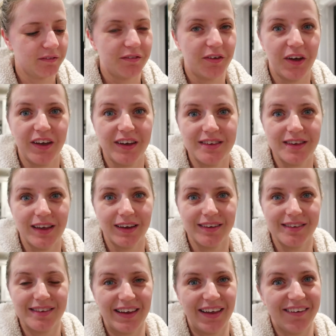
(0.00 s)
30
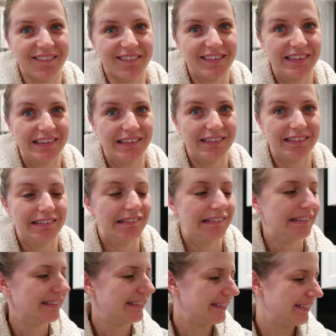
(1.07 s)
seconds left.
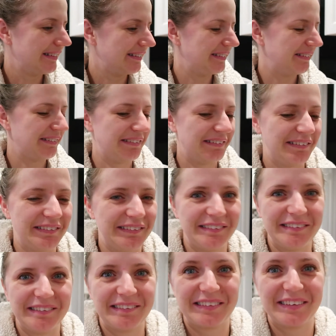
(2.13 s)

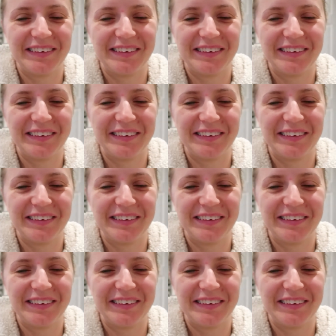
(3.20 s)
Oh